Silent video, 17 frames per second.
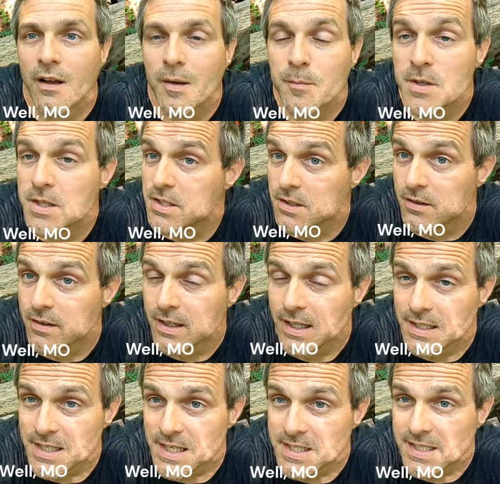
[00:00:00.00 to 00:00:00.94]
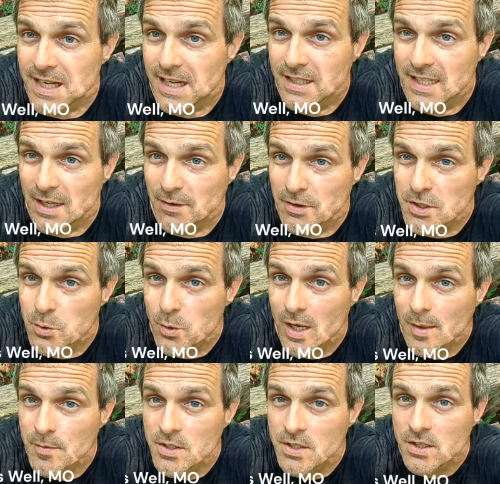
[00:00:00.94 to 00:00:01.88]
Missouri. As I said, Devil's
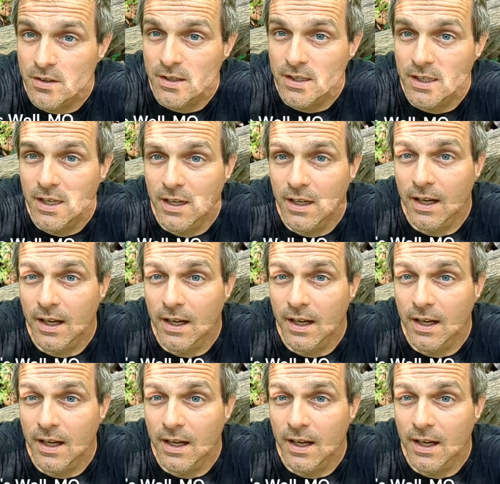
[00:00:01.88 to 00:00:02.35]
Well, Missouri.